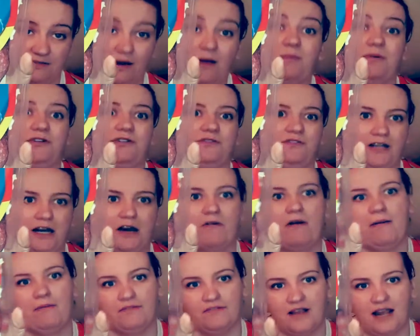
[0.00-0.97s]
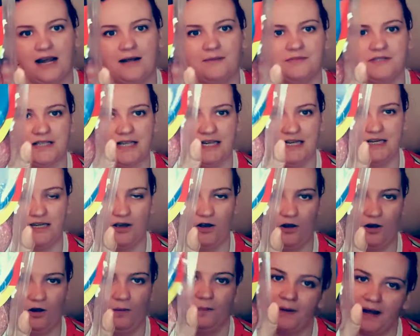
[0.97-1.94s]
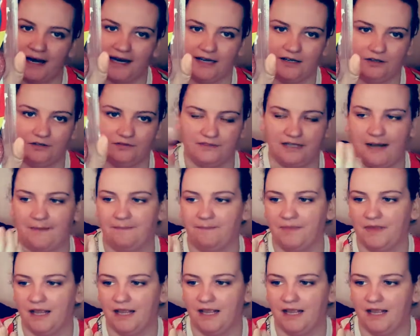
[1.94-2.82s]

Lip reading: 1.3 gram of carbs in the whole packet of them.